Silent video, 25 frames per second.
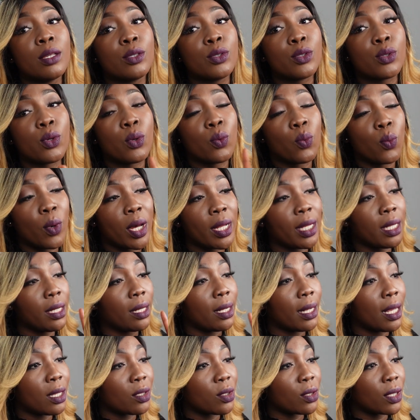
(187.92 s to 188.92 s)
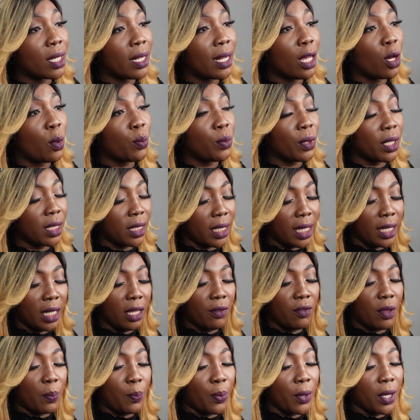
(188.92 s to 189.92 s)
So one, Niederlassungserlaubnis,
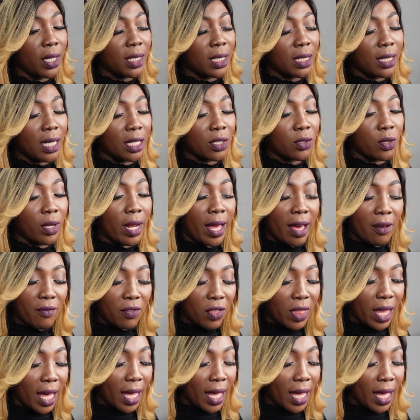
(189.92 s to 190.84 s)
and if the person does not have